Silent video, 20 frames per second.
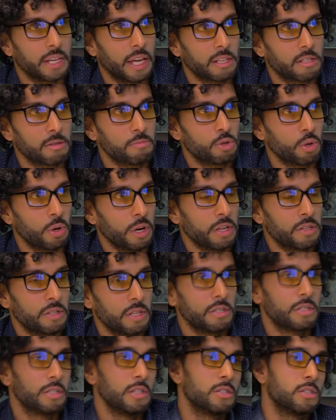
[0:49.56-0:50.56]
get some sort of
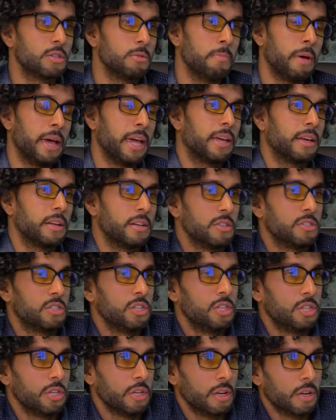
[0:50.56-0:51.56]
assistance to make a
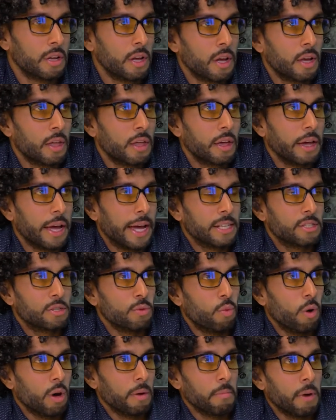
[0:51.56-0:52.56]
decision as to
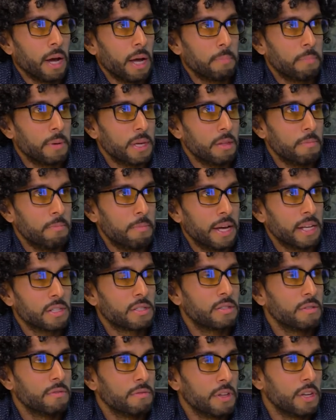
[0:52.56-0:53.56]
what might be the
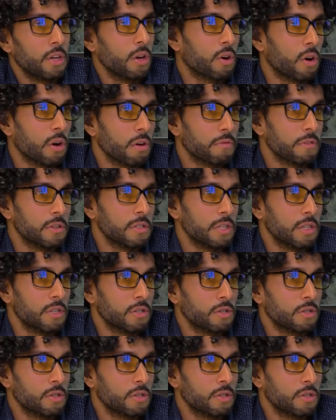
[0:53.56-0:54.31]
best video conferencing